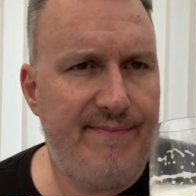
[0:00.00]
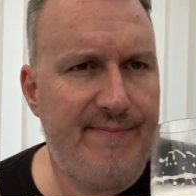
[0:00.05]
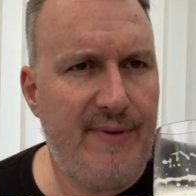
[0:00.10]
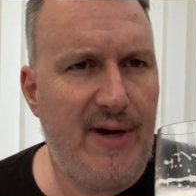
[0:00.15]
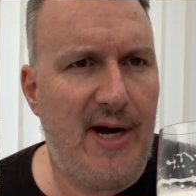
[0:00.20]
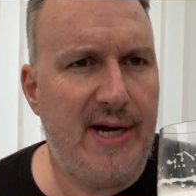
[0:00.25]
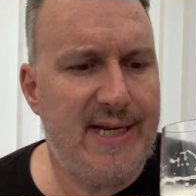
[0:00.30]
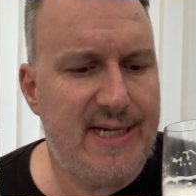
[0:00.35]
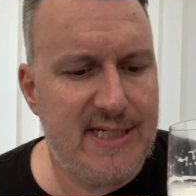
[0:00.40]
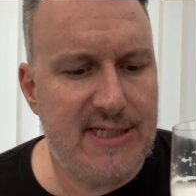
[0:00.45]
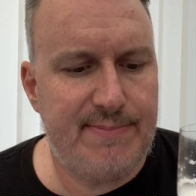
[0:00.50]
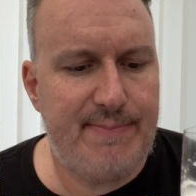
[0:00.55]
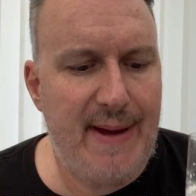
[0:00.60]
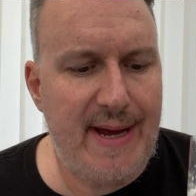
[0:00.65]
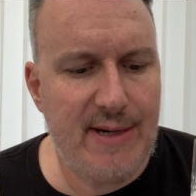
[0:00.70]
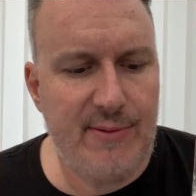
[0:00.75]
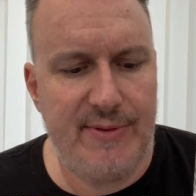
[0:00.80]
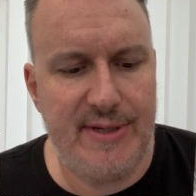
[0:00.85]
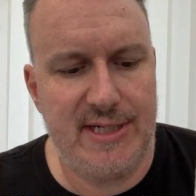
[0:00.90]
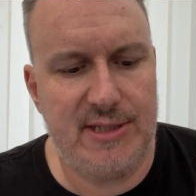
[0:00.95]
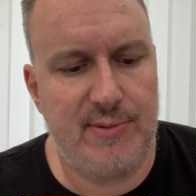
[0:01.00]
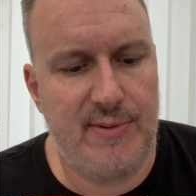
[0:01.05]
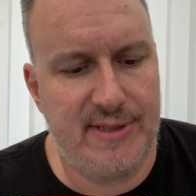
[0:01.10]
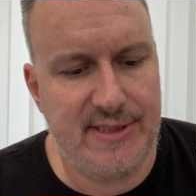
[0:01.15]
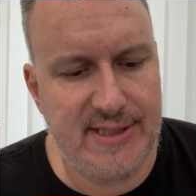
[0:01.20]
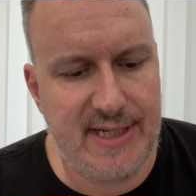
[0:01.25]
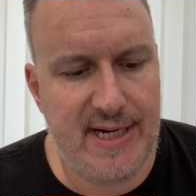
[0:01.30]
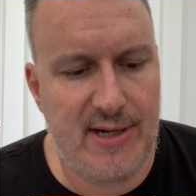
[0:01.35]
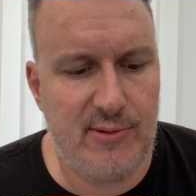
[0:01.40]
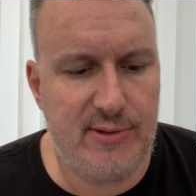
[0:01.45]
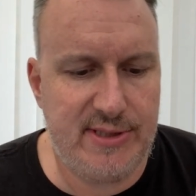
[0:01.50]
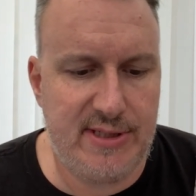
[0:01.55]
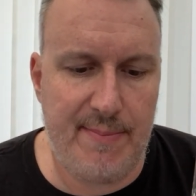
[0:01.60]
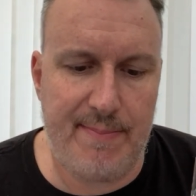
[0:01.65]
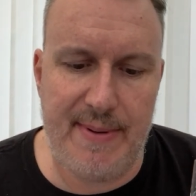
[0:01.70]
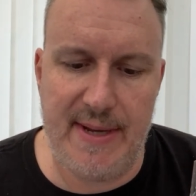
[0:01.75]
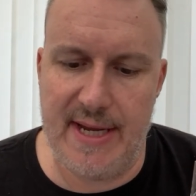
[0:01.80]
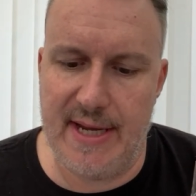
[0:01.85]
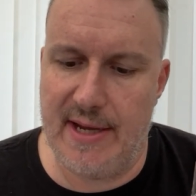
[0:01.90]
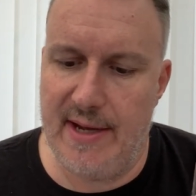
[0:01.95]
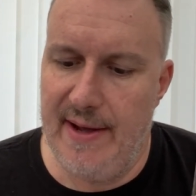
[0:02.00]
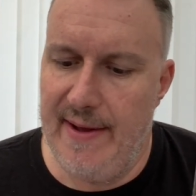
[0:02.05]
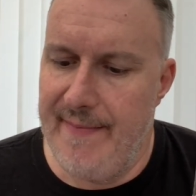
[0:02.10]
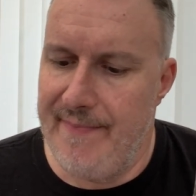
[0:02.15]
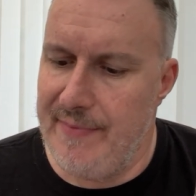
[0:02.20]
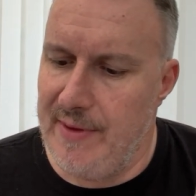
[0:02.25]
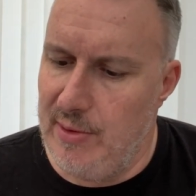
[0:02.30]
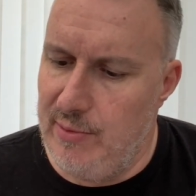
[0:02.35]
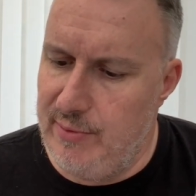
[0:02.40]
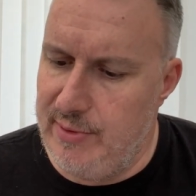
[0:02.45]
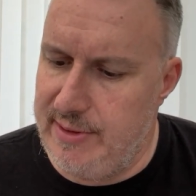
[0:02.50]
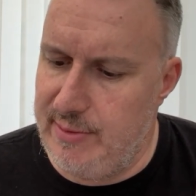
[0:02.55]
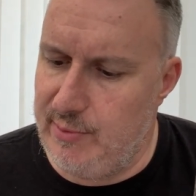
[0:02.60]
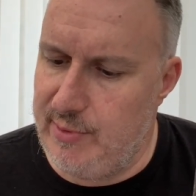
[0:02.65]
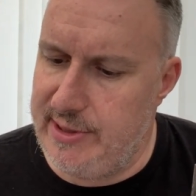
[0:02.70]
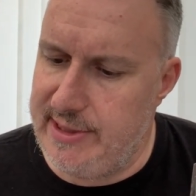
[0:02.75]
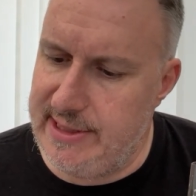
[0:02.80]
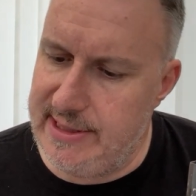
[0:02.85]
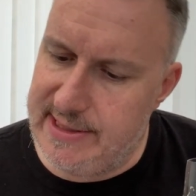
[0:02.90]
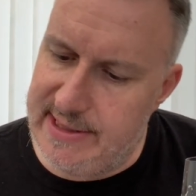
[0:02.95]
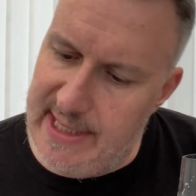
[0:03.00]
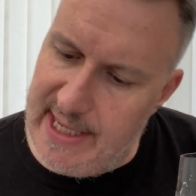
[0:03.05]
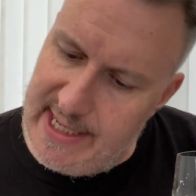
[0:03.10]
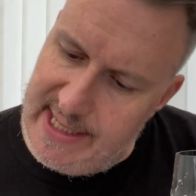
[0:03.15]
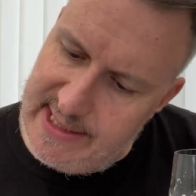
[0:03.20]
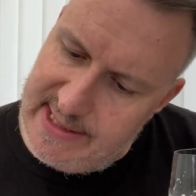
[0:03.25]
I'd expect with this one saying, oh, it's a big, what, what does it say?